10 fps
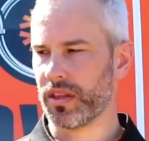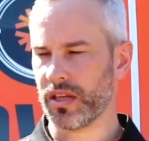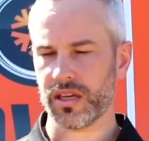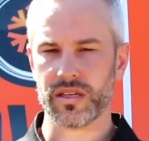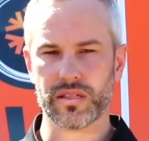
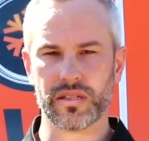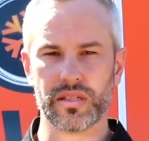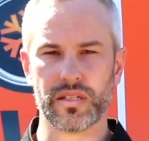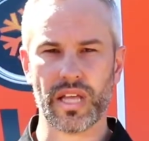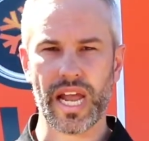The
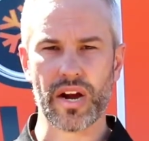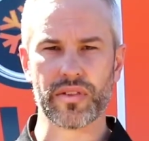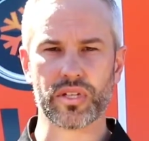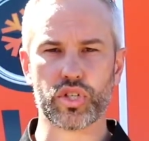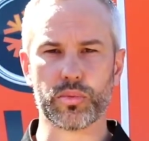air
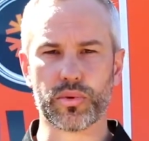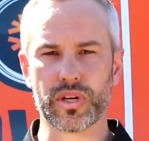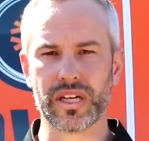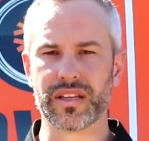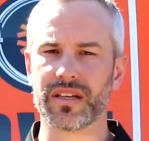that you
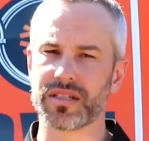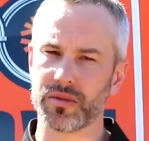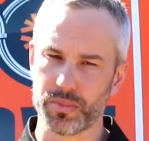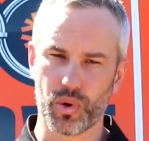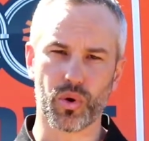breathe is
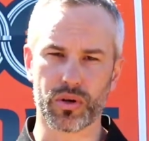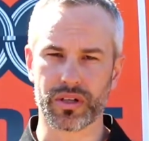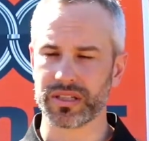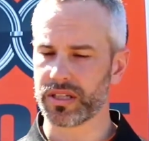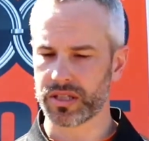
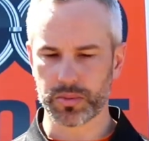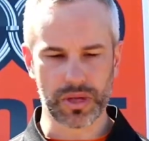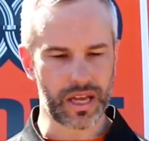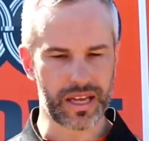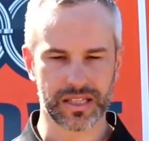important. It's
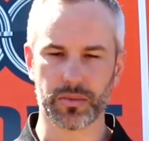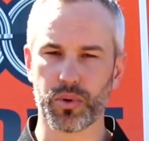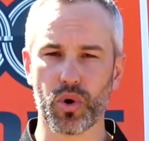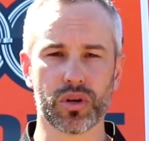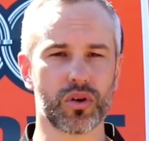as
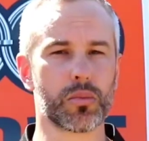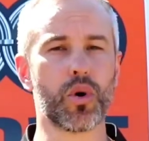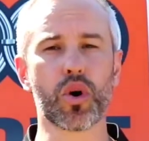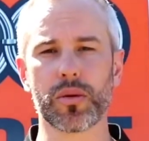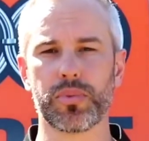important or
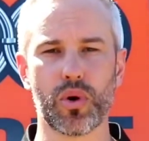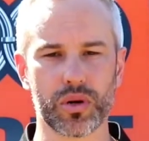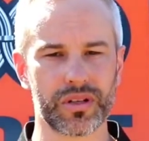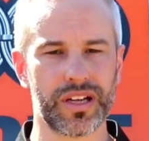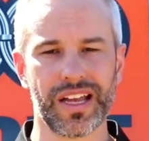more
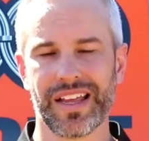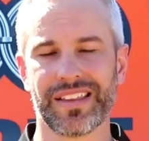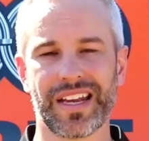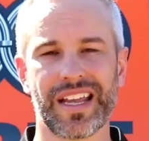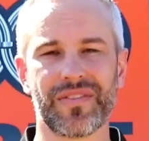important
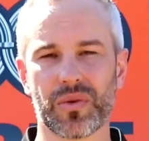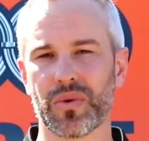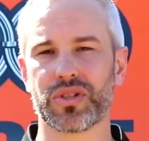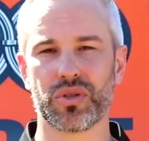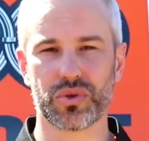than even
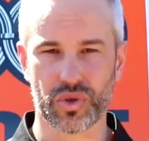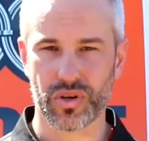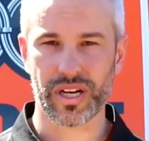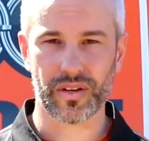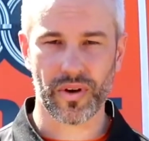what you
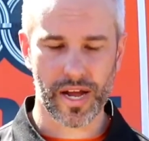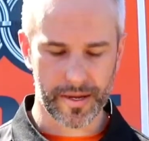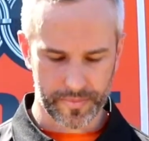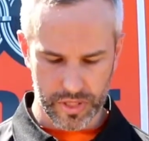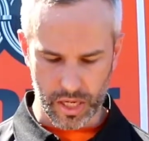drink,
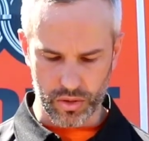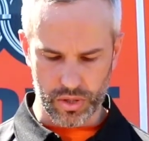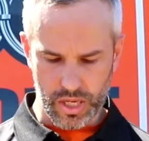right? So